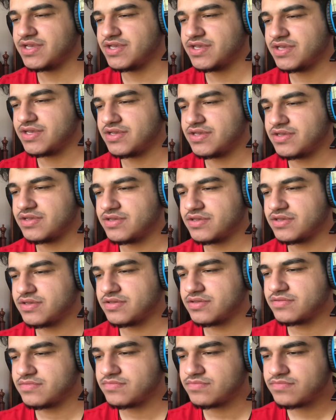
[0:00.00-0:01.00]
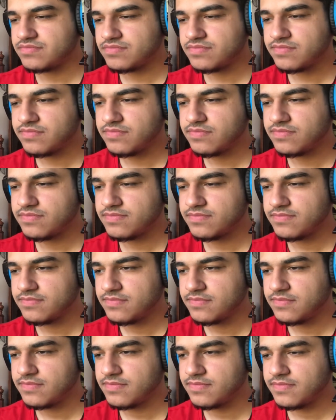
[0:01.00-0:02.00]

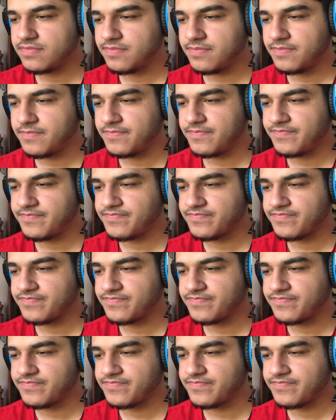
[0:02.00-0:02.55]
No one is speaking in this clip.